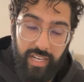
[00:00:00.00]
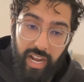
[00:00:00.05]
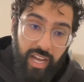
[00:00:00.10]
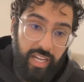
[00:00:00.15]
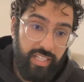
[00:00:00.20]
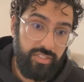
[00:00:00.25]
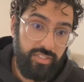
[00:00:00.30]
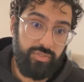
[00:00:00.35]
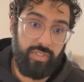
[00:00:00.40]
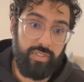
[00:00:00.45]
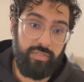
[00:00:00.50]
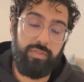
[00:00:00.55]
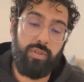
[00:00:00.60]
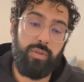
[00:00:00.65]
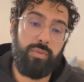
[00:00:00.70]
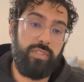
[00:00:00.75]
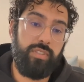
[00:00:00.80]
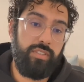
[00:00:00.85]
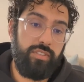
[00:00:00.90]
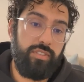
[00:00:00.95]
not as
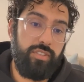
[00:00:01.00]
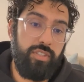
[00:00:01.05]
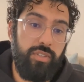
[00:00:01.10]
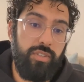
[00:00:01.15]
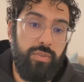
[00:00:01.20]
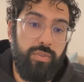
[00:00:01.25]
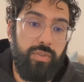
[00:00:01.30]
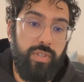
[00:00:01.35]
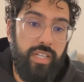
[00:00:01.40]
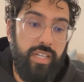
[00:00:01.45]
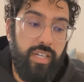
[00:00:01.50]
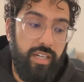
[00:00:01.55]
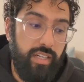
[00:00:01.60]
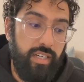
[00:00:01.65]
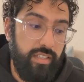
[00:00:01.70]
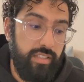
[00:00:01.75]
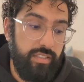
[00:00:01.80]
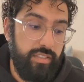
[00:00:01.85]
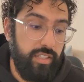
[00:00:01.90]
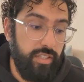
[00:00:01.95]
straightforward. So,
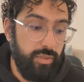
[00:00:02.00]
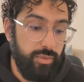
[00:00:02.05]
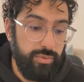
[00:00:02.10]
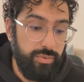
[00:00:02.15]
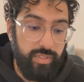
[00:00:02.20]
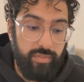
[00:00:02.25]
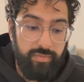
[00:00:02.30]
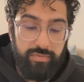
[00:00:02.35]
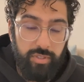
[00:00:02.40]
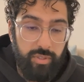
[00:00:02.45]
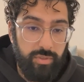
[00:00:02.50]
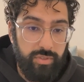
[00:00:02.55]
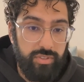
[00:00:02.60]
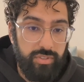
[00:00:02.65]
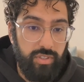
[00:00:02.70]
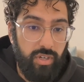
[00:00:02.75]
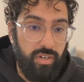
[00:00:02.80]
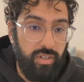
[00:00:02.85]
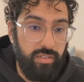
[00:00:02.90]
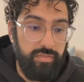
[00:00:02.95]
some
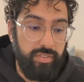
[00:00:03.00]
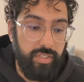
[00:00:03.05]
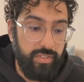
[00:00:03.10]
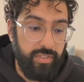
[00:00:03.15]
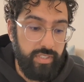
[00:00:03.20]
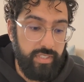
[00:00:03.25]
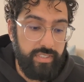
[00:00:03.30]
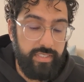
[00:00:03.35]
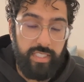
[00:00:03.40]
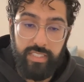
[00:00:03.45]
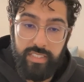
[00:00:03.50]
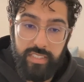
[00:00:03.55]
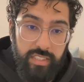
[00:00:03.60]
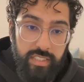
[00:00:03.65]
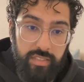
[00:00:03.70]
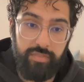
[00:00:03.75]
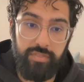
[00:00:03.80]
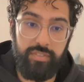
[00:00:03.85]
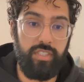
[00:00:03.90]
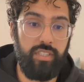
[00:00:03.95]
folks are very
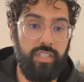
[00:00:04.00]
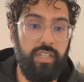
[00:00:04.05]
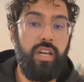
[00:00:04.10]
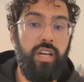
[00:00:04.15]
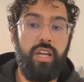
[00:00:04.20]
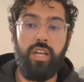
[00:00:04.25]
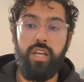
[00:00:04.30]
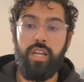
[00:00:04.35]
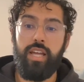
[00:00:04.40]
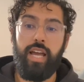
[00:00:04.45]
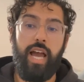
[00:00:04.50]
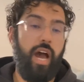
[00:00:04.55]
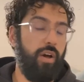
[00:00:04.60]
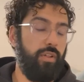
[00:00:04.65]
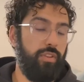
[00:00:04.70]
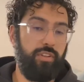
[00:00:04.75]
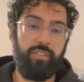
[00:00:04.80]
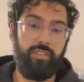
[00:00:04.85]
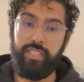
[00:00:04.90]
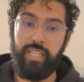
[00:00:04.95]
sensitive to
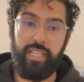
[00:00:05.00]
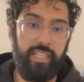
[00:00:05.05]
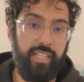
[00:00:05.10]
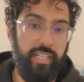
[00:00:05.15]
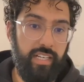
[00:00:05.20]
how their